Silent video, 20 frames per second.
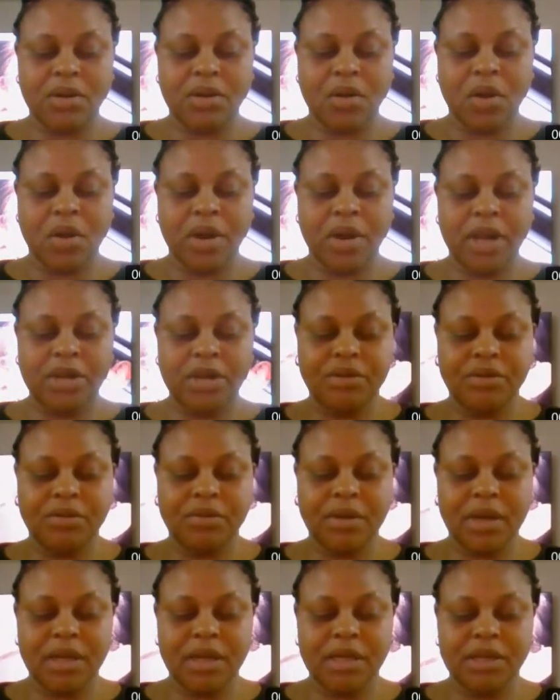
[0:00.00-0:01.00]
or
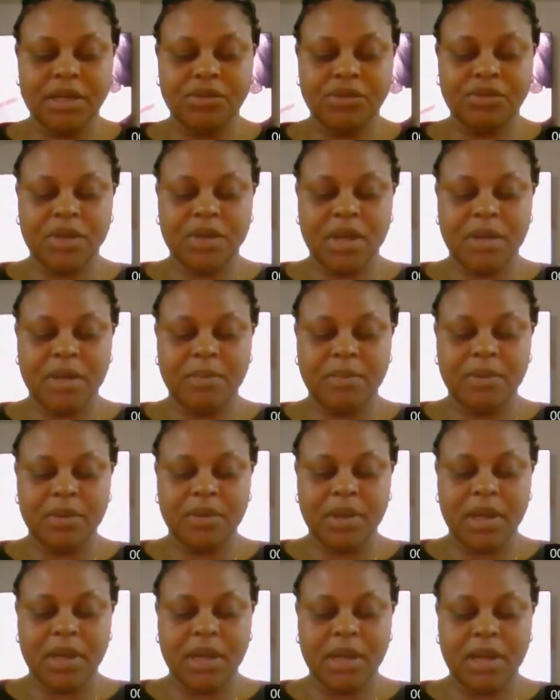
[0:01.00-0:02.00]
indirectly through
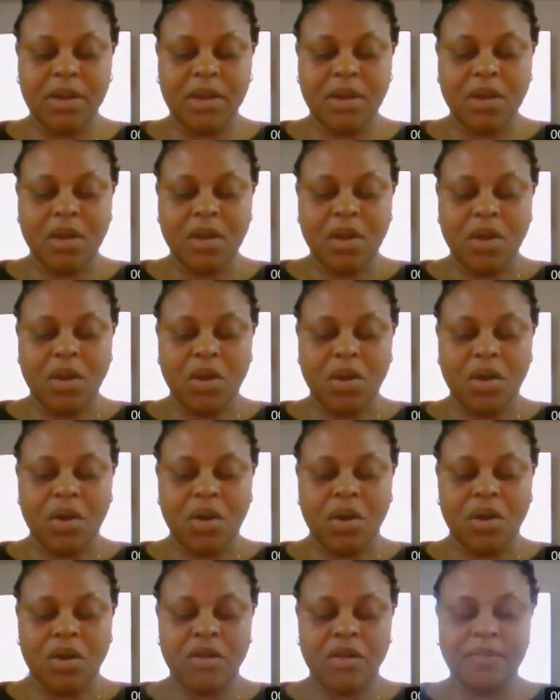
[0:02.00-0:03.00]
employer
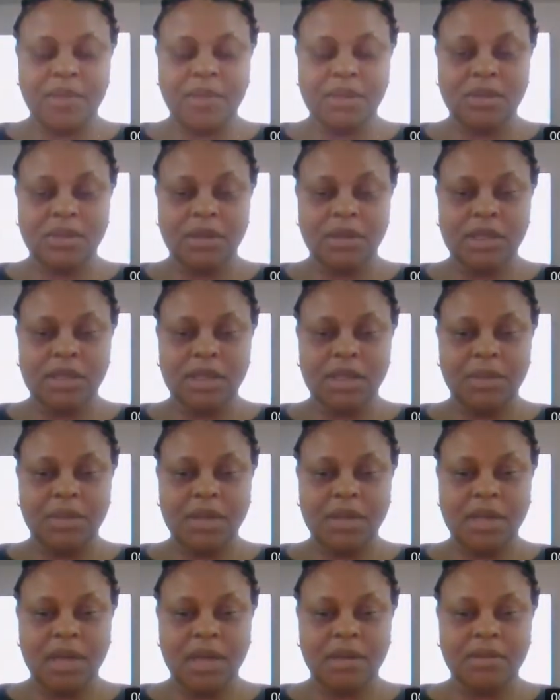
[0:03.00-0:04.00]
or governmental
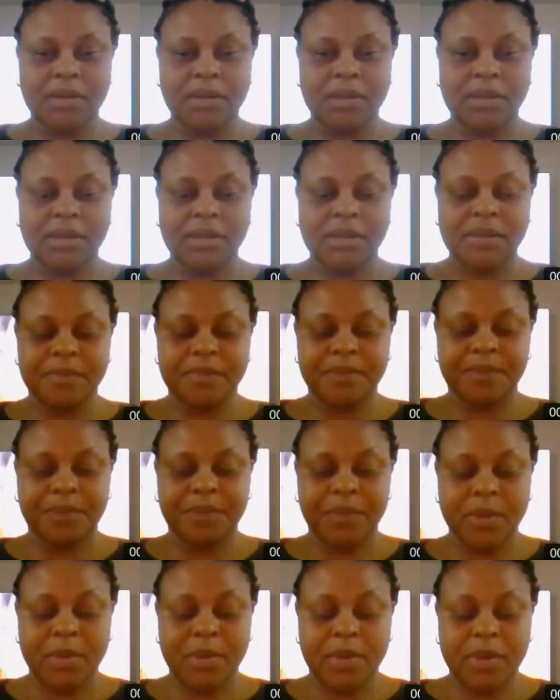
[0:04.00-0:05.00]
intermediaries.
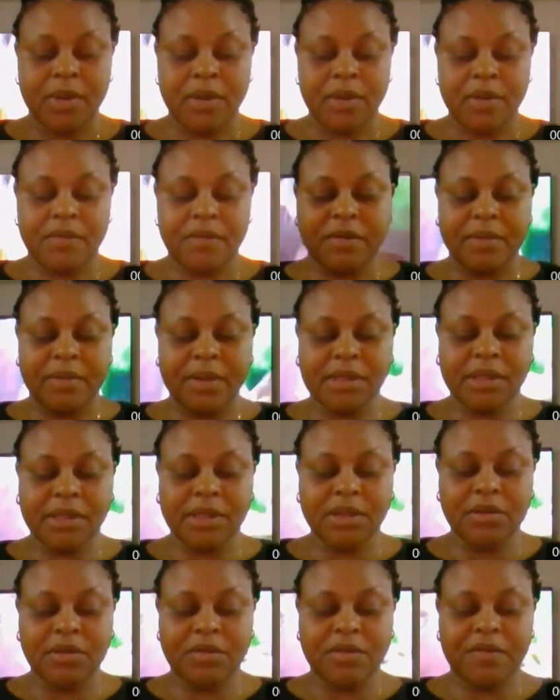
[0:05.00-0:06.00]

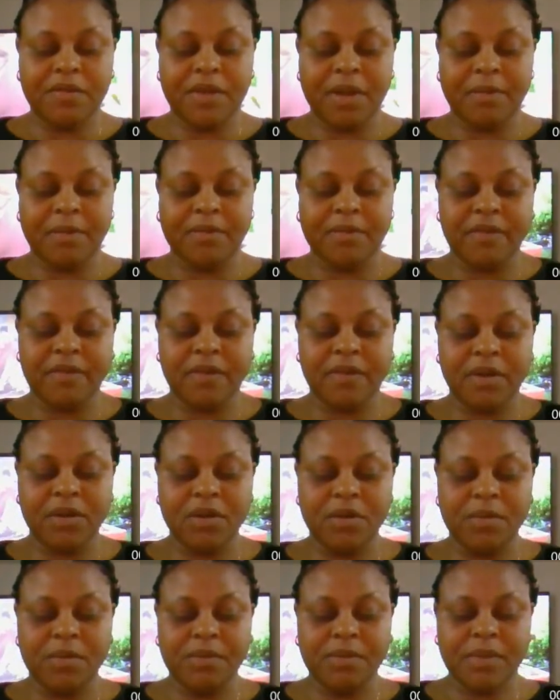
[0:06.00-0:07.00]
Pharmaceutical firms
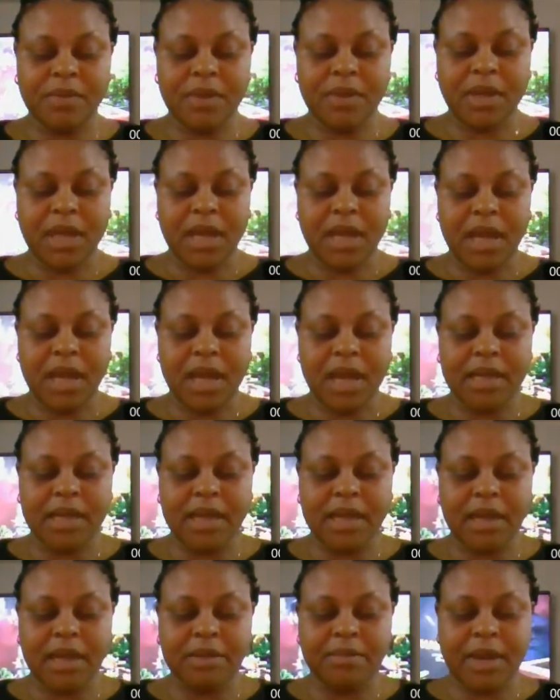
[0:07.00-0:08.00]
develop and
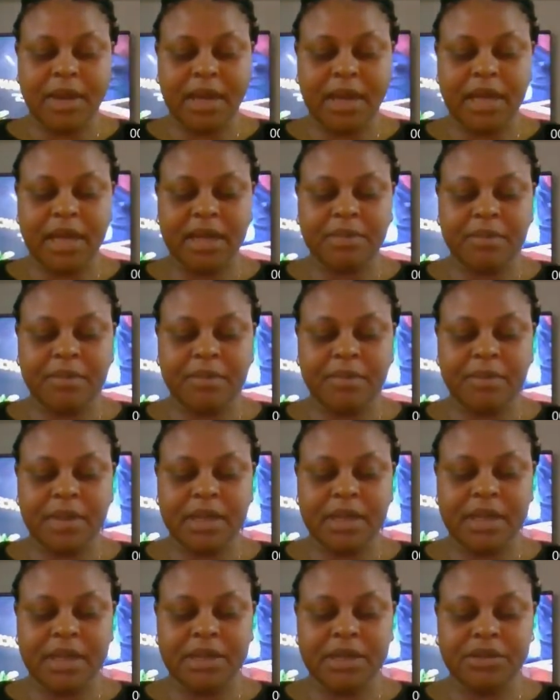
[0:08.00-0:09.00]
then market
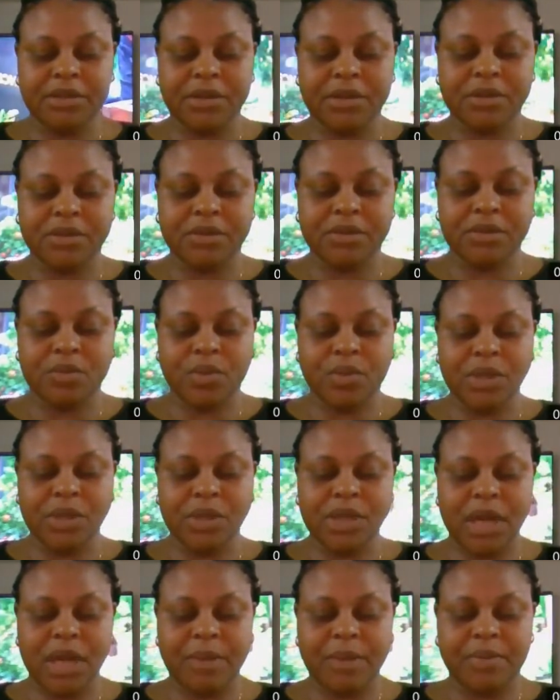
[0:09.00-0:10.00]
medications
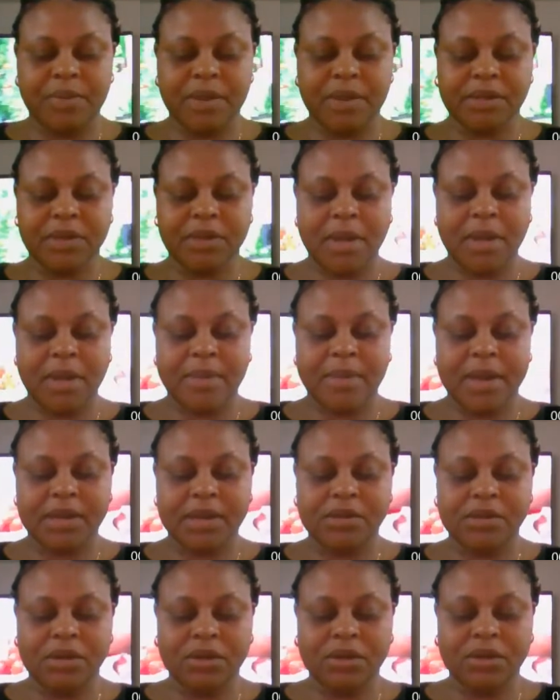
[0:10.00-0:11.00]
which are prescribed by
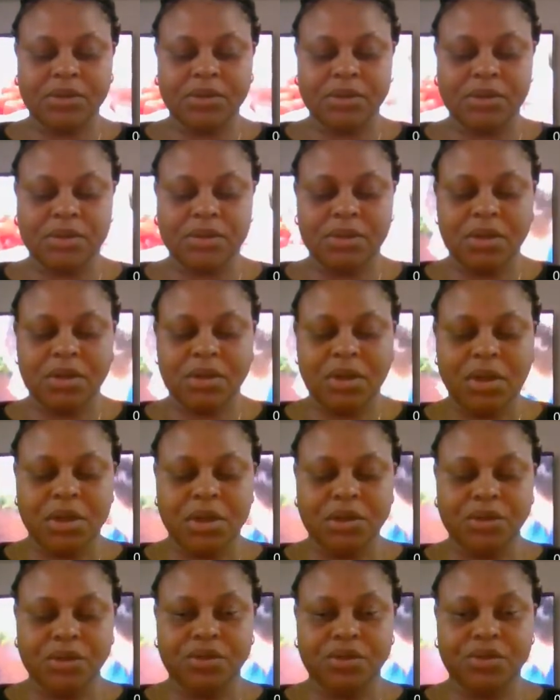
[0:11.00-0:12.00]
the doctors
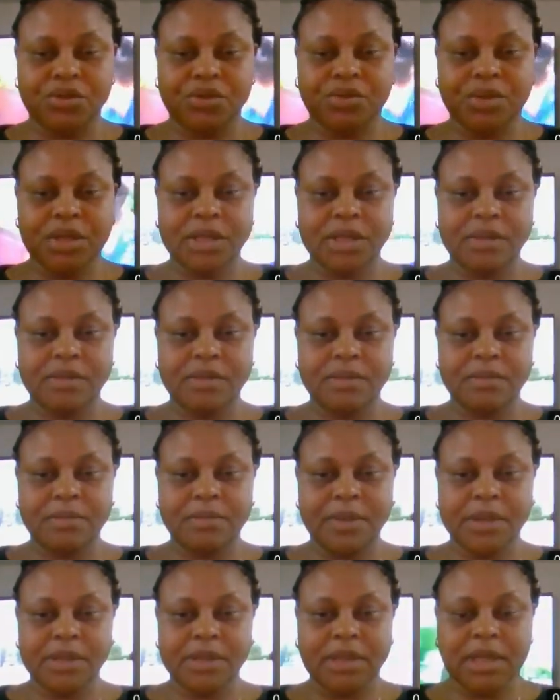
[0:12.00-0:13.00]
to treat
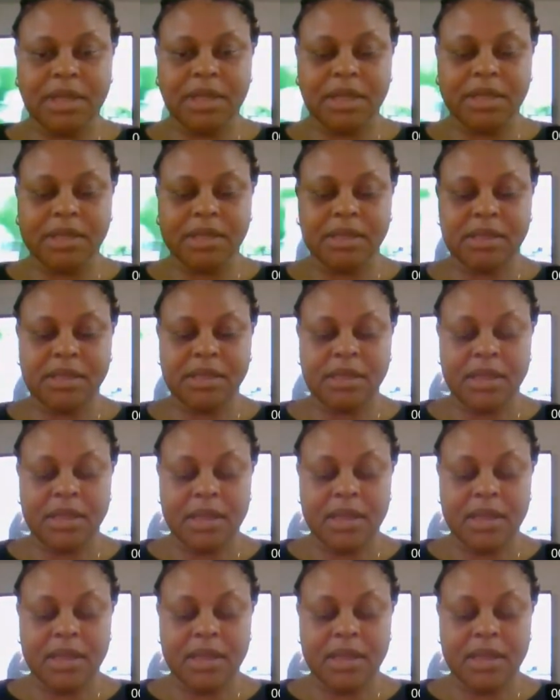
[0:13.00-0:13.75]
patients.